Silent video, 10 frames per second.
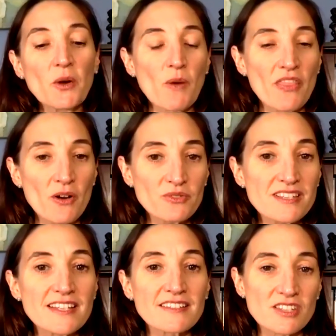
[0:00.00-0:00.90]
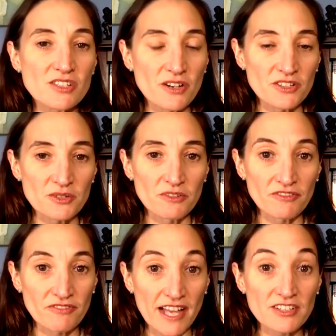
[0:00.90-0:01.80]
When those things start to
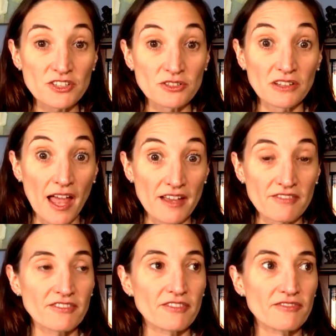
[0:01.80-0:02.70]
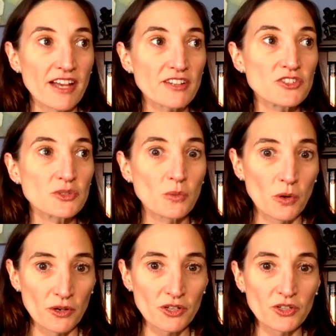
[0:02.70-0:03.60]
affect your life, affect your
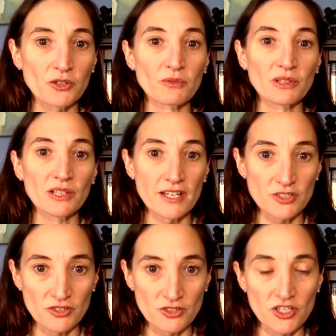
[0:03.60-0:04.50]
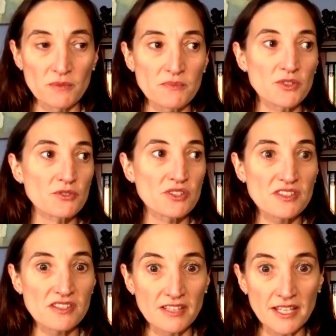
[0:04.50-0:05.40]
work, your relationships, your
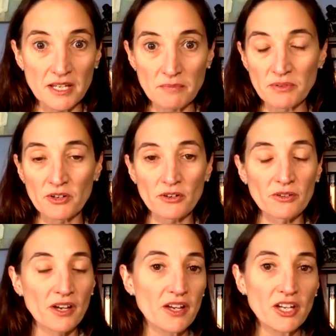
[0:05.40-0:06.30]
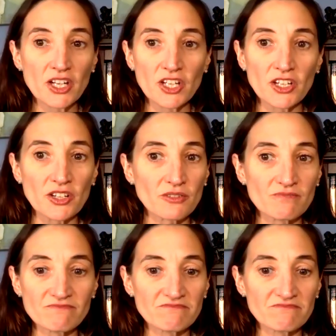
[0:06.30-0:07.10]
sleep, your, you know,